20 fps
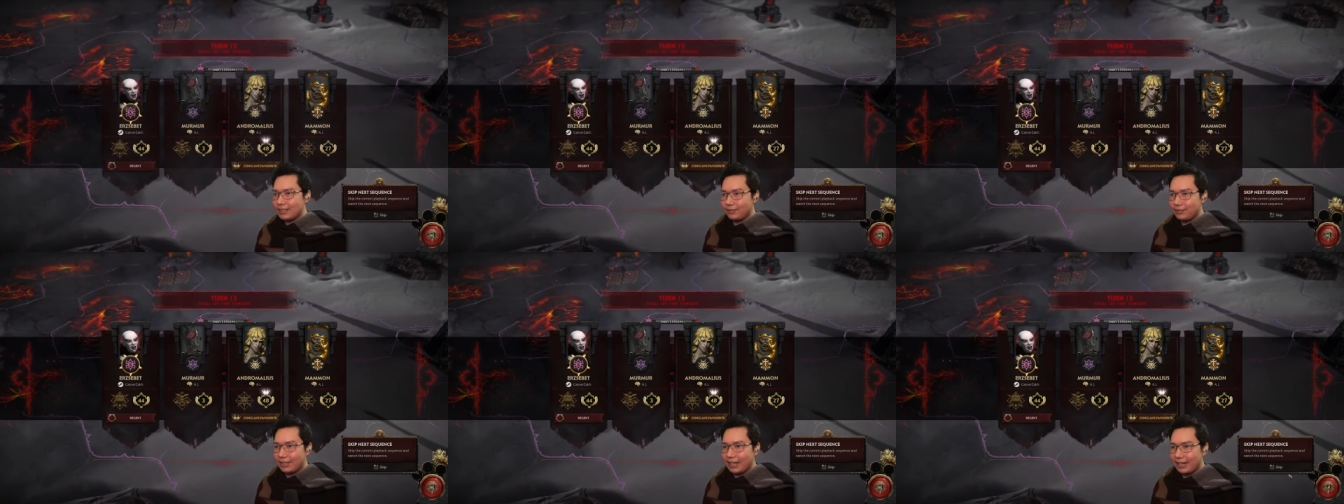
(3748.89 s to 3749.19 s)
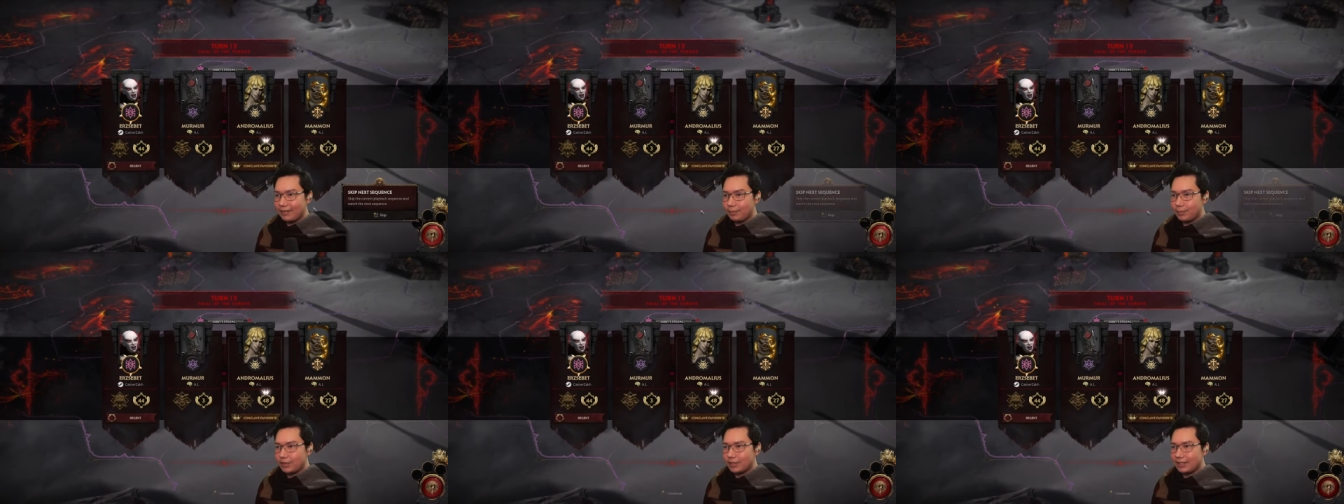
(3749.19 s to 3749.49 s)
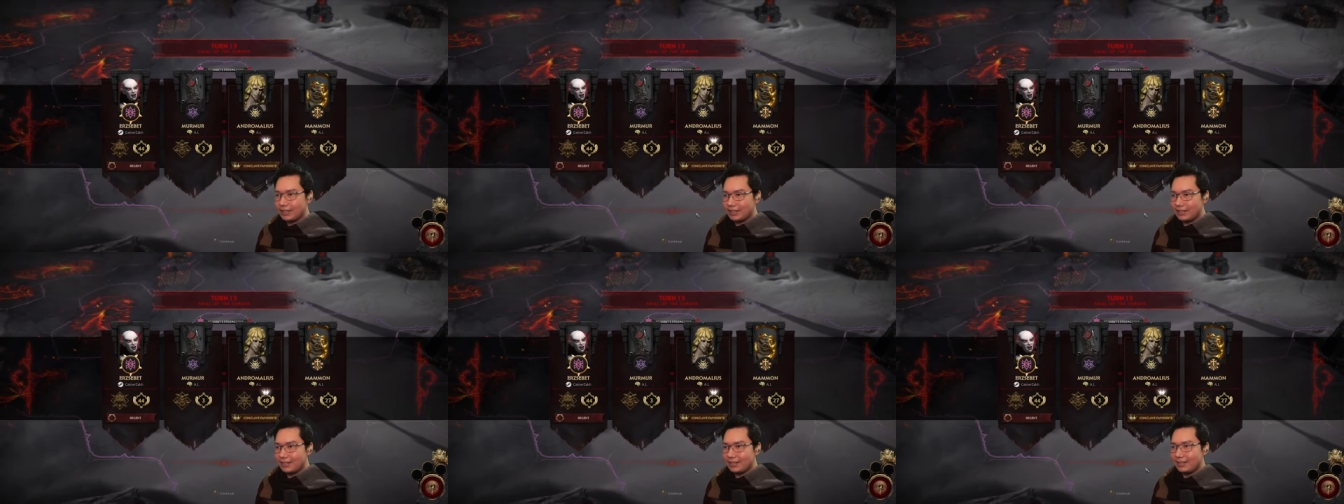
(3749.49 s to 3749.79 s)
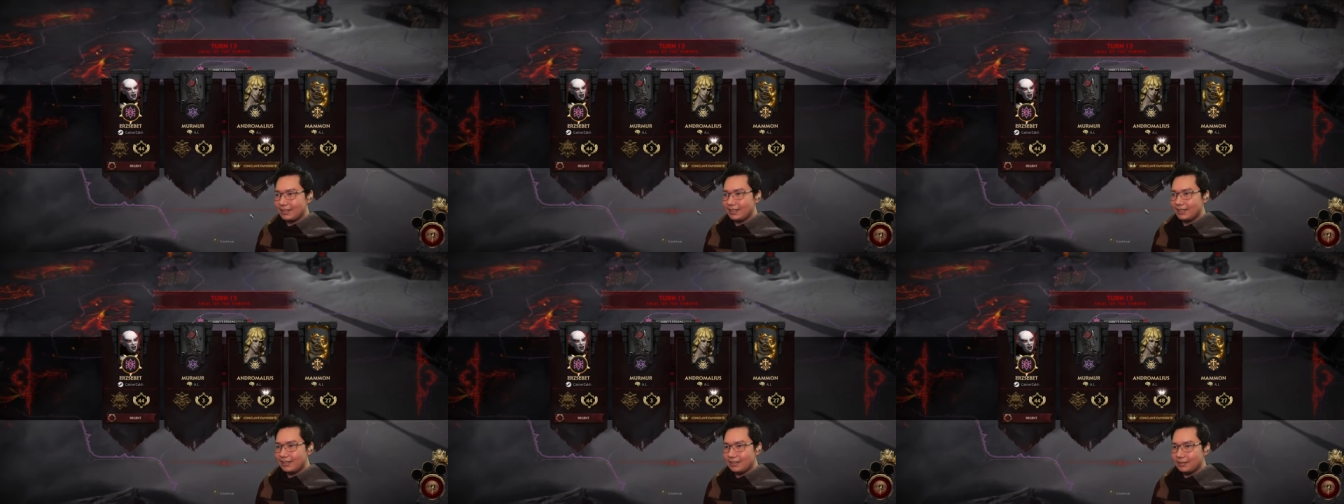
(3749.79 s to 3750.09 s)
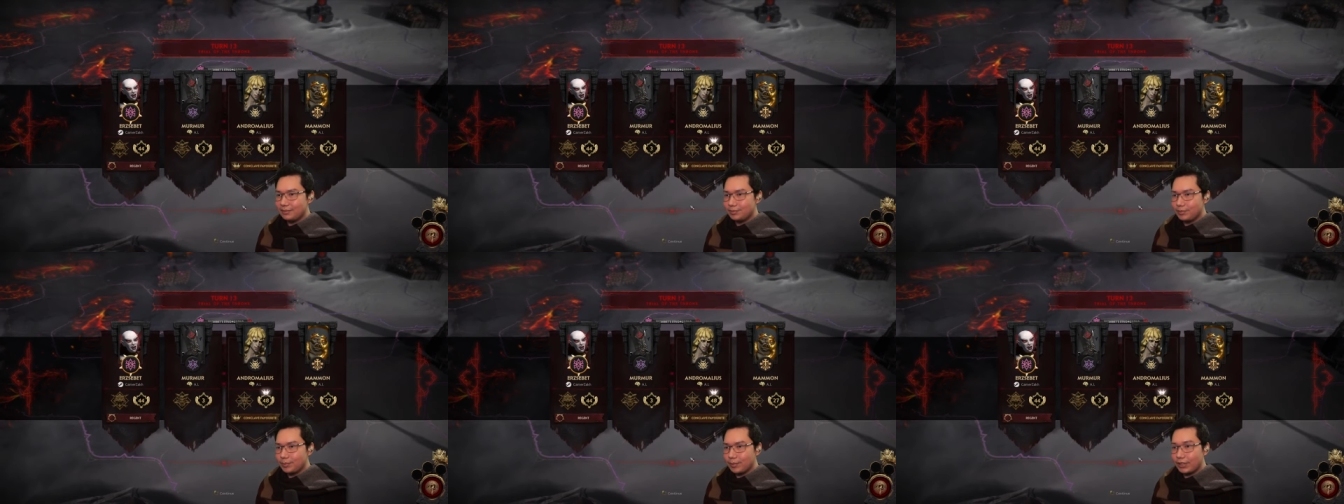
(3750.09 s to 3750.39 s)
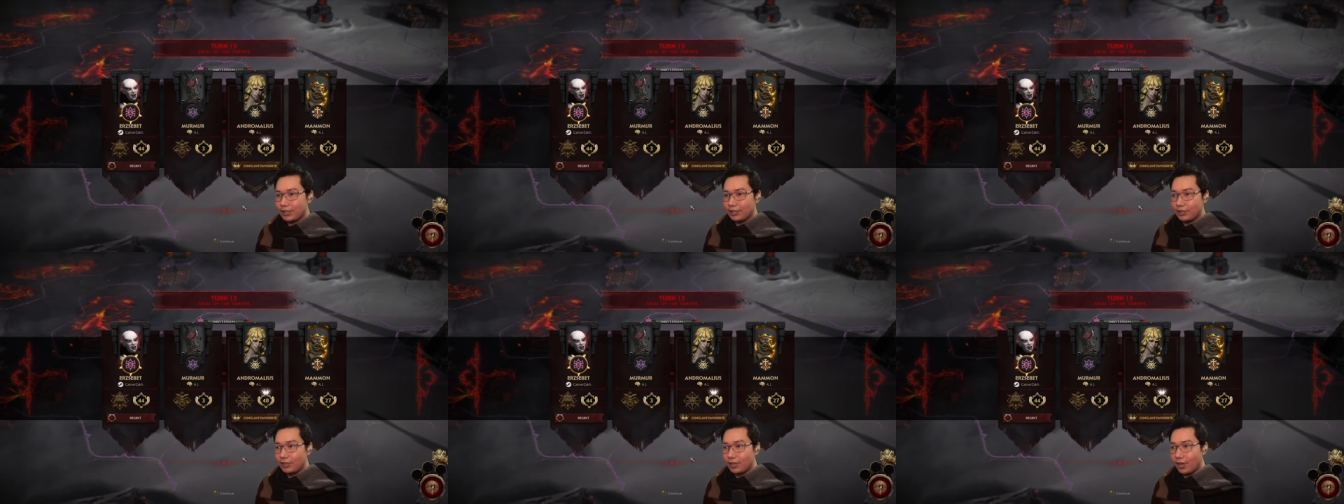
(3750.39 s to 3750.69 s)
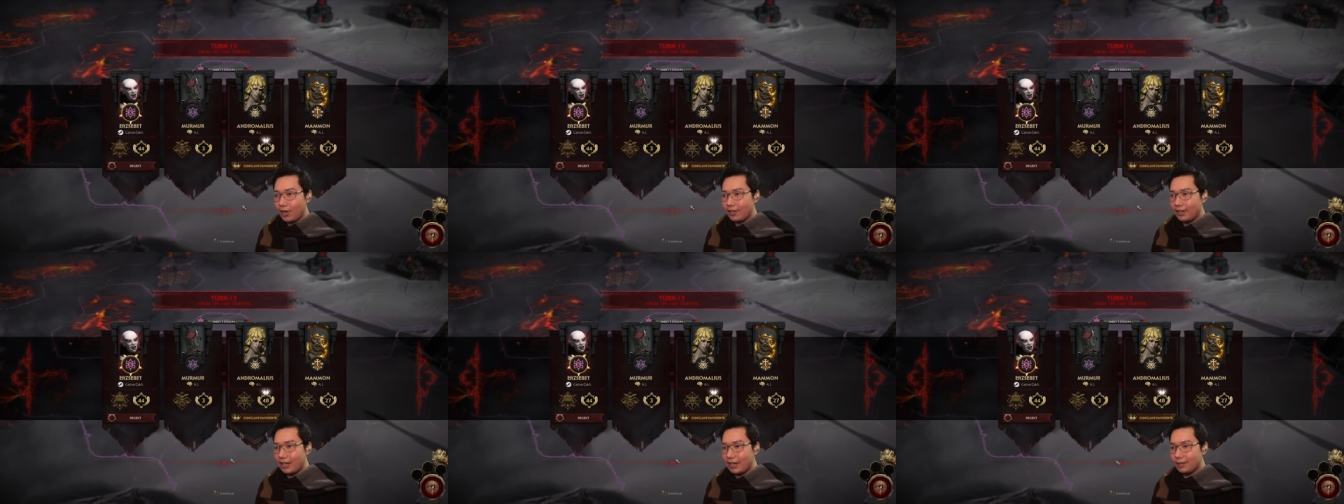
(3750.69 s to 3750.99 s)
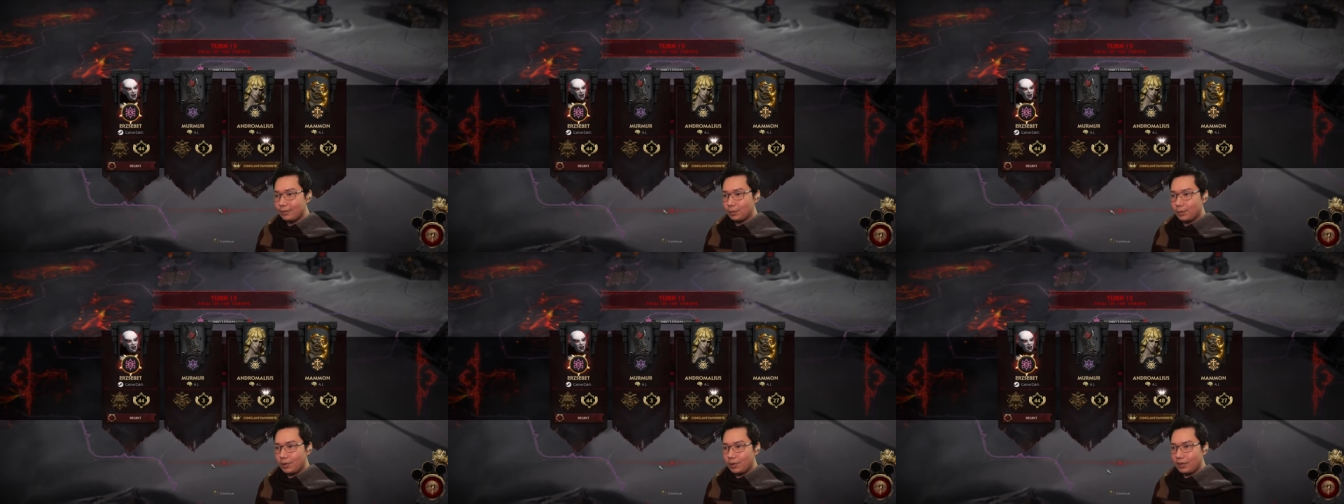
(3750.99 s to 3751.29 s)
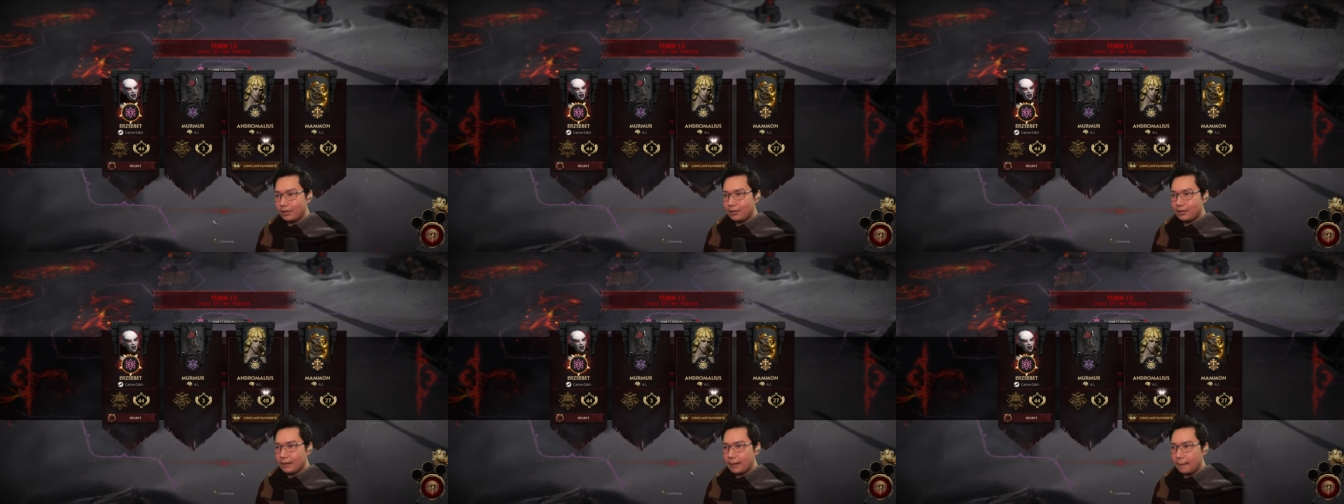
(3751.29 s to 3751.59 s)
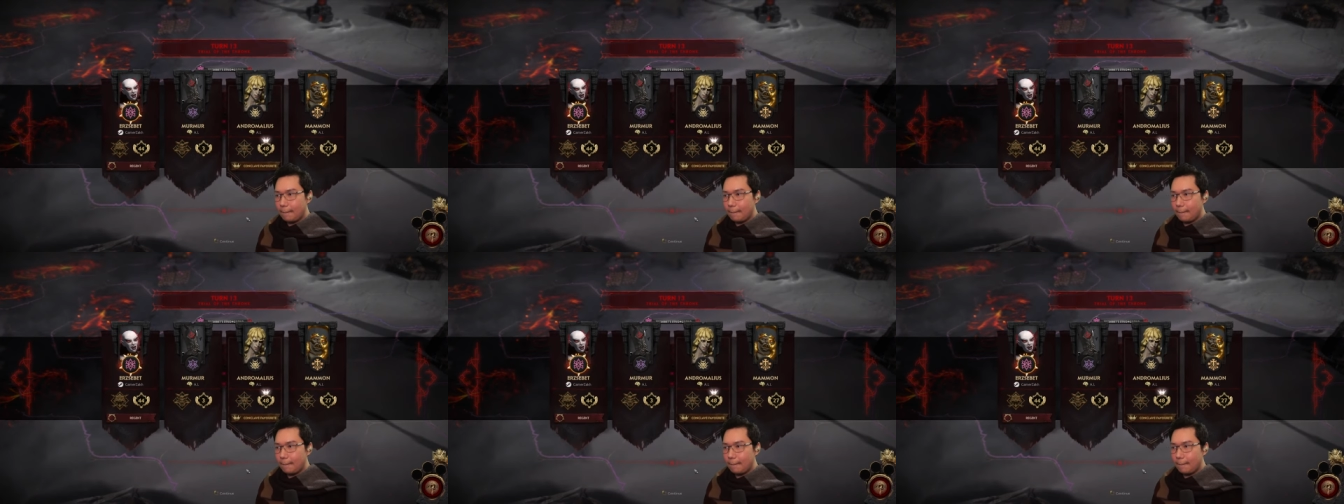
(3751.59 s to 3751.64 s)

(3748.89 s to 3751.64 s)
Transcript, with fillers: if you had more deceit when you're not at war.